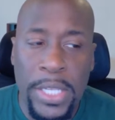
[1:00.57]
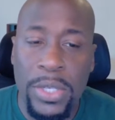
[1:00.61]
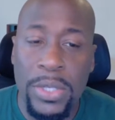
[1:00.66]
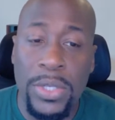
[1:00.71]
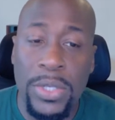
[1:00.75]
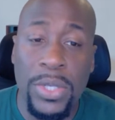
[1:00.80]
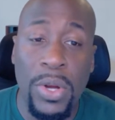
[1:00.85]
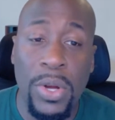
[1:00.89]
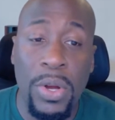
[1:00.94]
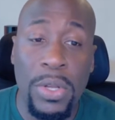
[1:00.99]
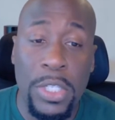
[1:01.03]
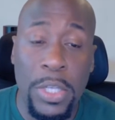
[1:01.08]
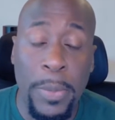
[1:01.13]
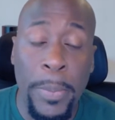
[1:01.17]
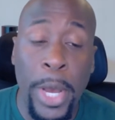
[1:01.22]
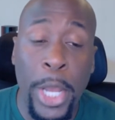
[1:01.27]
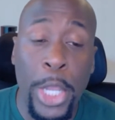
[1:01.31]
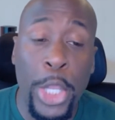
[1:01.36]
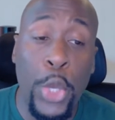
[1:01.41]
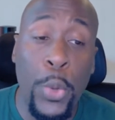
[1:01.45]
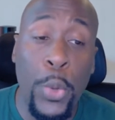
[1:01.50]
concerns
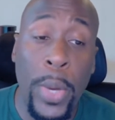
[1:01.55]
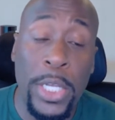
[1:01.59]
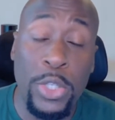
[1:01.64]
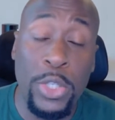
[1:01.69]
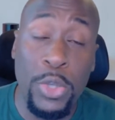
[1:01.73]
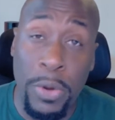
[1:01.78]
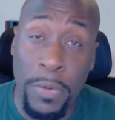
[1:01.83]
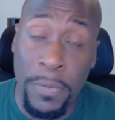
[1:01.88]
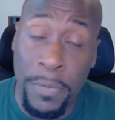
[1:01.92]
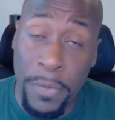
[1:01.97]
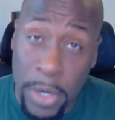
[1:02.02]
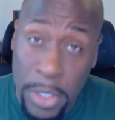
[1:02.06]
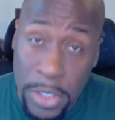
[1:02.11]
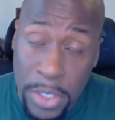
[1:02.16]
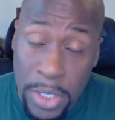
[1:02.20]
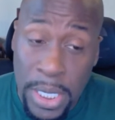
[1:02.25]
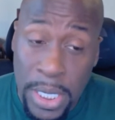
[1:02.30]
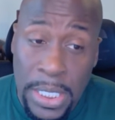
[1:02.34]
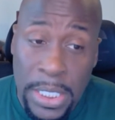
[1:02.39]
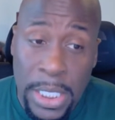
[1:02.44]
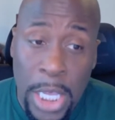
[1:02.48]
among U.S.
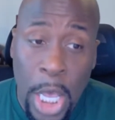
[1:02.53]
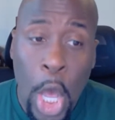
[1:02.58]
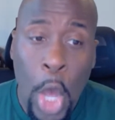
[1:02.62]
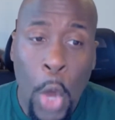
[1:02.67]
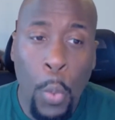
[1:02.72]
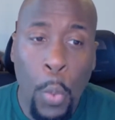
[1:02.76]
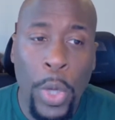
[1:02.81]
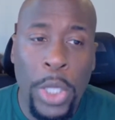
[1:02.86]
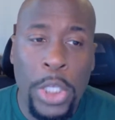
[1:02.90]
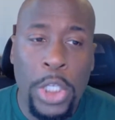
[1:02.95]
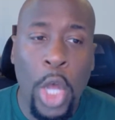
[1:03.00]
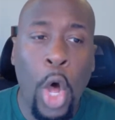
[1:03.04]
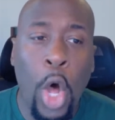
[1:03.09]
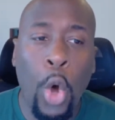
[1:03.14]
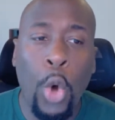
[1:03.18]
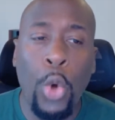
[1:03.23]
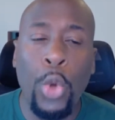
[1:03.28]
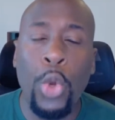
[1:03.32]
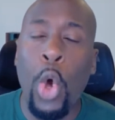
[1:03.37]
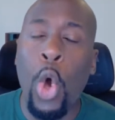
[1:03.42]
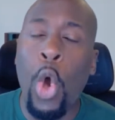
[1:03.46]
universities, which
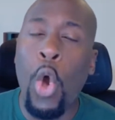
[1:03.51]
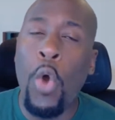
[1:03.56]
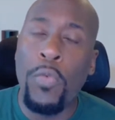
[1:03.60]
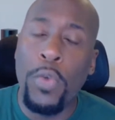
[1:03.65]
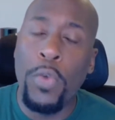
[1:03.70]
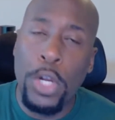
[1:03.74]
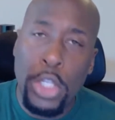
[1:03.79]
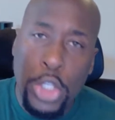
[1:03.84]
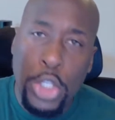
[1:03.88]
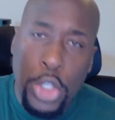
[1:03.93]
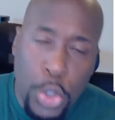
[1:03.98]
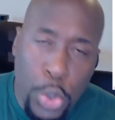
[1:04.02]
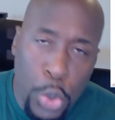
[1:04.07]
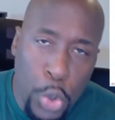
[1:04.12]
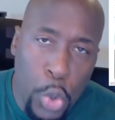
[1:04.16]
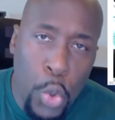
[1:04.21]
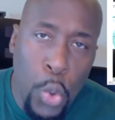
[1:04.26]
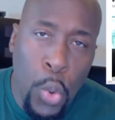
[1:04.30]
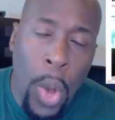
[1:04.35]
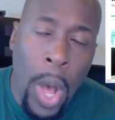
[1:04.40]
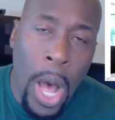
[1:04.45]
hold over
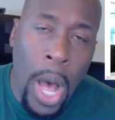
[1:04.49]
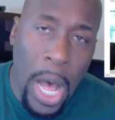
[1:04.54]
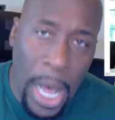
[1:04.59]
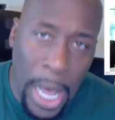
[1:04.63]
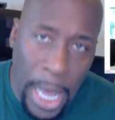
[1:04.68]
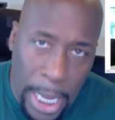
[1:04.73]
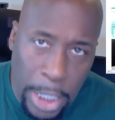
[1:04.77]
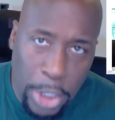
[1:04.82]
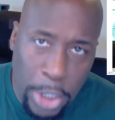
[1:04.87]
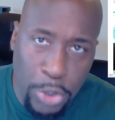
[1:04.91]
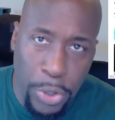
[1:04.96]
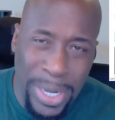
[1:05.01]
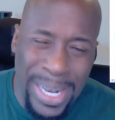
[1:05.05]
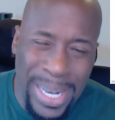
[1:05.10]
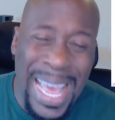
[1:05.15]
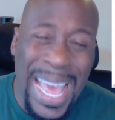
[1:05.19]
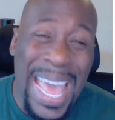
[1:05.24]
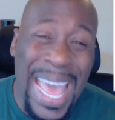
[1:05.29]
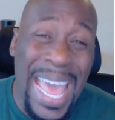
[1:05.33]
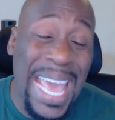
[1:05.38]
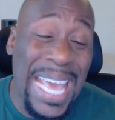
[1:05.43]

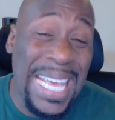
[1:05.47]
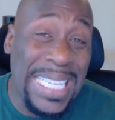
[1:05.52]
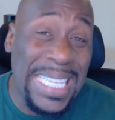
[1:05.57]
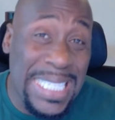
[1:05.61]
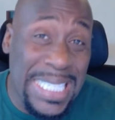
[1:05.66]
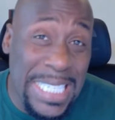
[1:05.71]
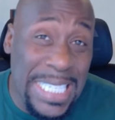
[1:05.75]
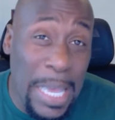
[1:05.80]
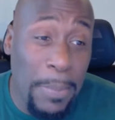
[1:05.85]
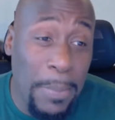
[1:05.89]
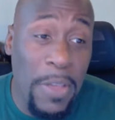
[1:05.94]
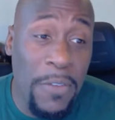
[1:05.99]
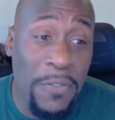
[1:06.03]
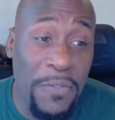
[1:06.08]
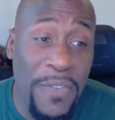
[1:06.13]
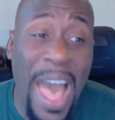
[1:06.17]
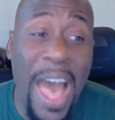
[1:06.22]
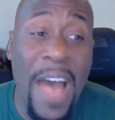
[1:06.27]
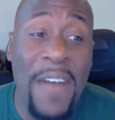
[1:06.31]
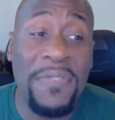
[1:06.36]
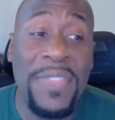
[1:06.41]

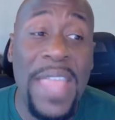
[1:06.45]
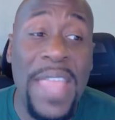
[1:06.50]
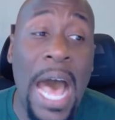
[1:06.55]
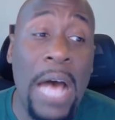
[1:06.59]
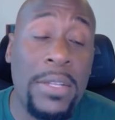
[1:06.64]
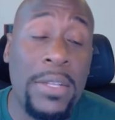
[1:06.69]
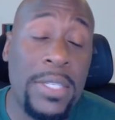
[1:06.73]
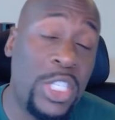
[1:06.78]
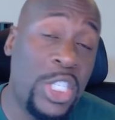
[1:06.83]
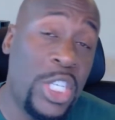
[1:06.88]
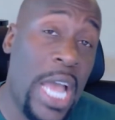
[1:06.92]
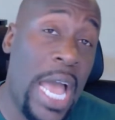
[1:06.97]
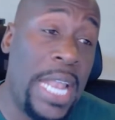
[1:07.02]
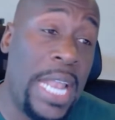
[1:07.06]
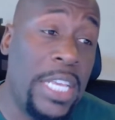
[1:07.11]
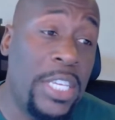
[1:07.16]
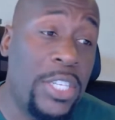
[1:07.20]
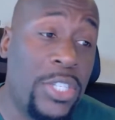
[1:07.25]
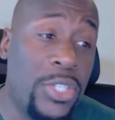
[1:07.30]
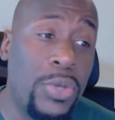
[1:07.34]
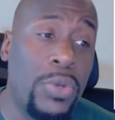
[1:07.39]
275,000
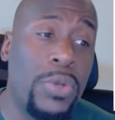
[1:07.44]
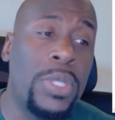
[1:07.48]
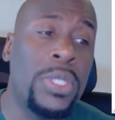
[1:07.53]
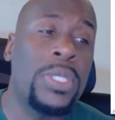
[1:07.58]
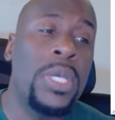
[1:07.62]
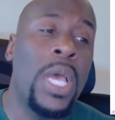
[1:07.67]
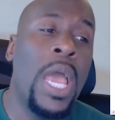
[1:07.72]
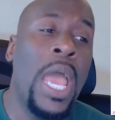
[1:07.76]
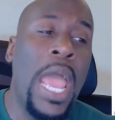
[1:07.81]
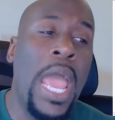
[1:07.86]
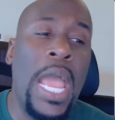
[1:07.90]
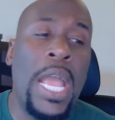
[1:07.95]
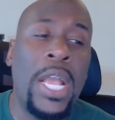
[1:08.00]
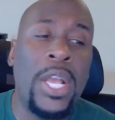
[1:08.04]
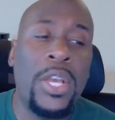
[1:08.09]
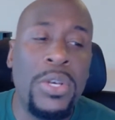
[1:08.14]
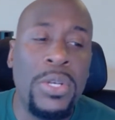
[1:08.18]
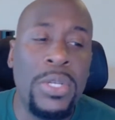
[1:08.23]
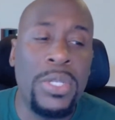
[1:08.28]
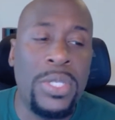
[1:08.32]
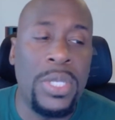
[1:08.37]
Chinese students, and
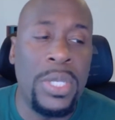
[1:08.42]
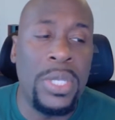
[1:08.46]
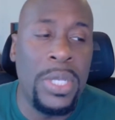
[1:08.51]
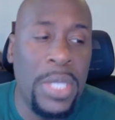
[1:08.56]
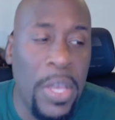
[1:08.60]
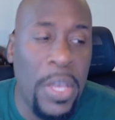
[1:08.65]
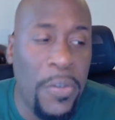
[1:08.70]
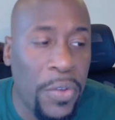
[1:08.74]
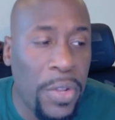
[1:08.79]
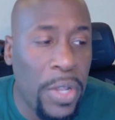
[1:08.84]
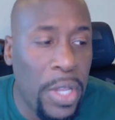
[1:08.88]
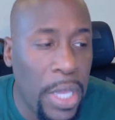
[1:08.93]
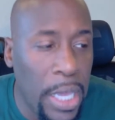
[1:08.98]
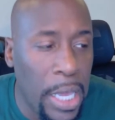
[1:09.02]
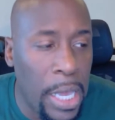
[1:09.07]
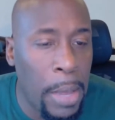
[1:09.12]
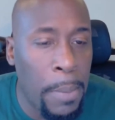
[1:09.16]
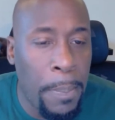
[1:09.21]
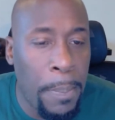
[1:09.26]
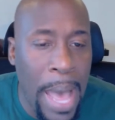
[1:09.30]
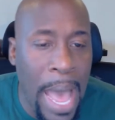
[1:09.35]
could significantly
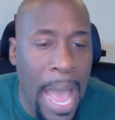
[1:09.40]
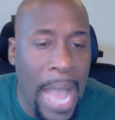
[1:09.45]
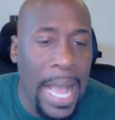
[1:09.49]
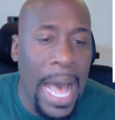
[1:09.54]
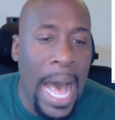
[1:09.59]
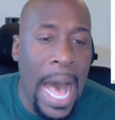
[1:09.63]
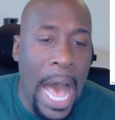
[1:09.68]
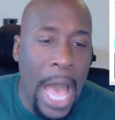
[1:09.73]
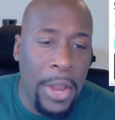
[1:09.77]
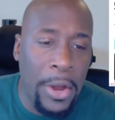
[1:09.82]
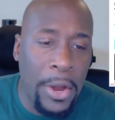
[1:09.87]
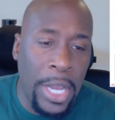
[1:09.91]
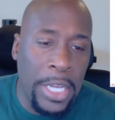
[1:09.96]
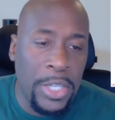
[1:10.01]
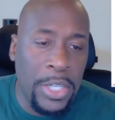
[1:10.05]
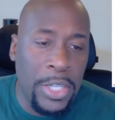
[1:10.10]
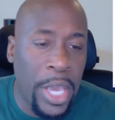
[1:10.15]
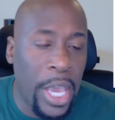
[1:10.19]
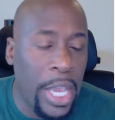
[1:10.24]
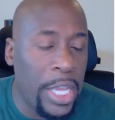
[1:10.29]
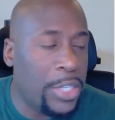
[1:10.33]
impact higher
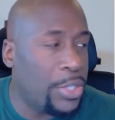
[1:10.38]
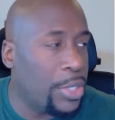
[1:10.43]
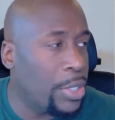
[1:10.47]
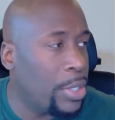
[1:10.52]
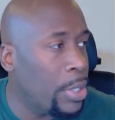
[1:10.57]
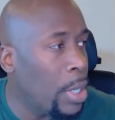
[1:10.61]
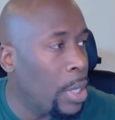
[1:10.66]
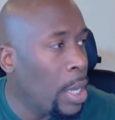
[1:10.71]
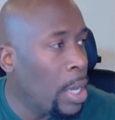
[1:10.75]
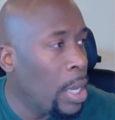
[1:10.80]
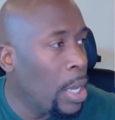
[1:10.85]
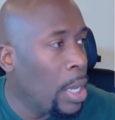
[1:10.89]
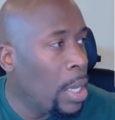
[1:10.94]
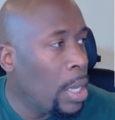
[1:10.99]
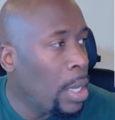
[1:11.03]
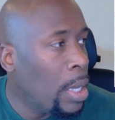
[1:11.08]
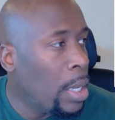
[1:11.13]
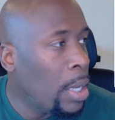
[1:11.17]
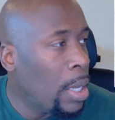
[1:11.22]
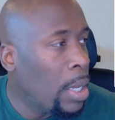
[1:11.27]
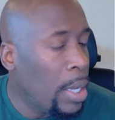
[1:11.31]
education
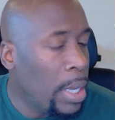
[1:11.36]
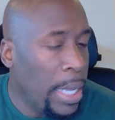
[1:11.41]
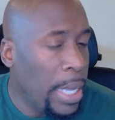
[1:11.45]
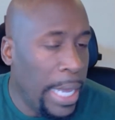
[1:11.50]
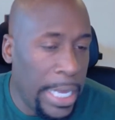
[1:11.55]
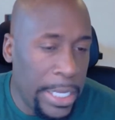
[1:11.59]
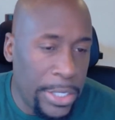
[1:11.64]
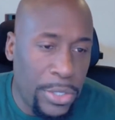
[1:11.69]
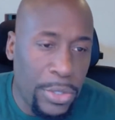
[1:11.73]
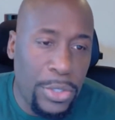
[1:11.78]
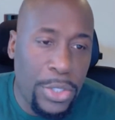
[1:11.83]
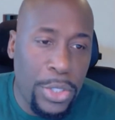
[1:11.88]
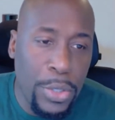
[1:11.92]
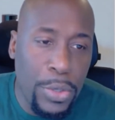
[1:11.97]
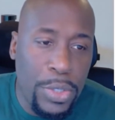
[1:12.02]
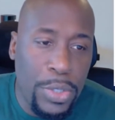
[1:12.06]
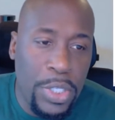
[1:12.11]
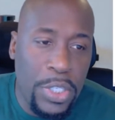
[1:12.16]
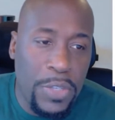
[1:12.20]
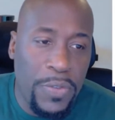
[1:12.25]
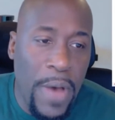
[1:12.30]

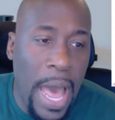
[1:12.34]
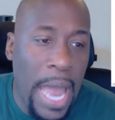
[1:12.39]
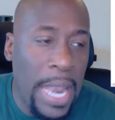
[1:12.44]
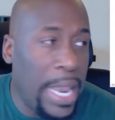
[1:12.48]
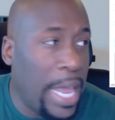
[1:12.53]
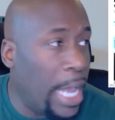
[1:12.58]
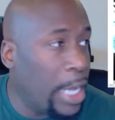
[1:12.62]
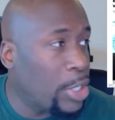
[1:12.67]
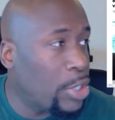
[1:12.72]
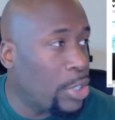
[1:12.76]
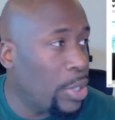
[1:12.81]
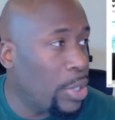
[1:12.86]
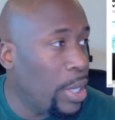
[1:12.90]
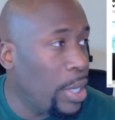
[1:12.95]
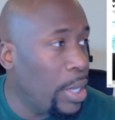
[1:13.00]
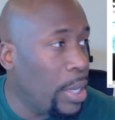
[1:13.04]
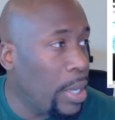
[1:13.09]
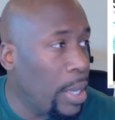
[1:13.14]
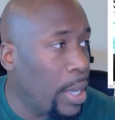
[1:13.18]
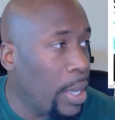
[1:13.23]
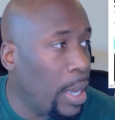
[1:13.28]
institutions
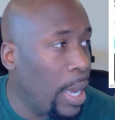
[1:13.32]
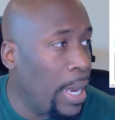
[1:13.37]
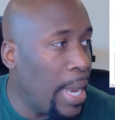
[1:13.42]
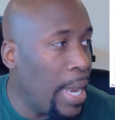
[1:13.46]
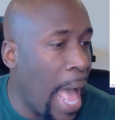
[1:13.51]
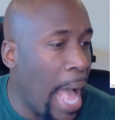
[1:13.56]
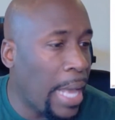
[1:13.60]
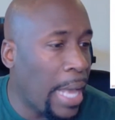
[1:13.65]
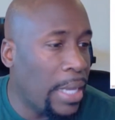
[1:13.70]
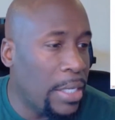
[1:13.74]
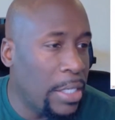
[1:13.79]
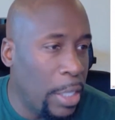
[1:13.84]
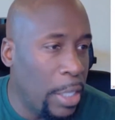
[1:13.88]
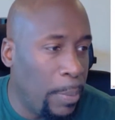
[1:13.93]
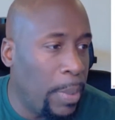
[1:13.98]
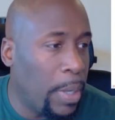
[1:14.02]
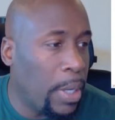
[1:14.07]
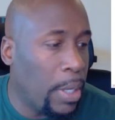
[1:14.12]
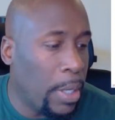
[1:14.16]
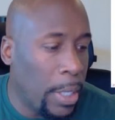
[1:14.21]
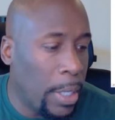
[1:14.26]
financially and
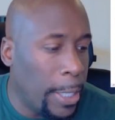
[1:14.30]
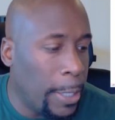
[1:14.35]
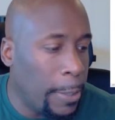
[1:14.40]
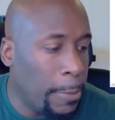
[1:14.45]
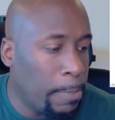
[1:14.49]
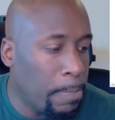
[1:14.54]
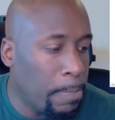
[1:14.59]
academically.